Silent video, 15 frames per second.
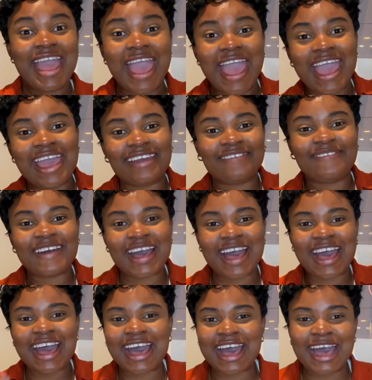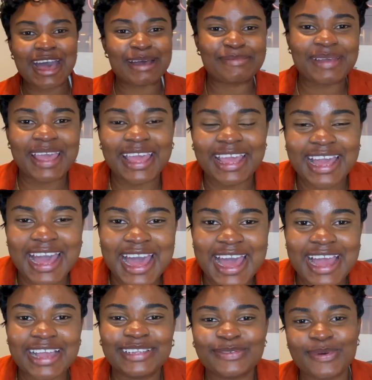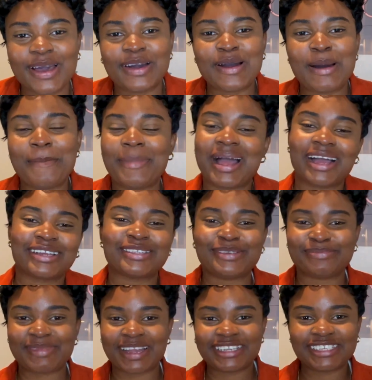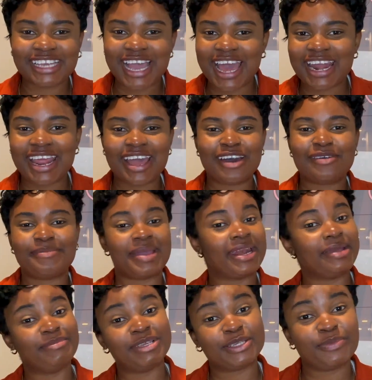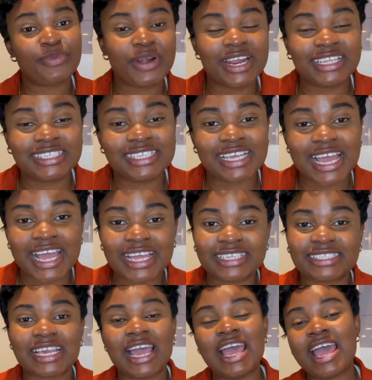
Hey fam, hey guys, welcome back to my channel. My name is Princess.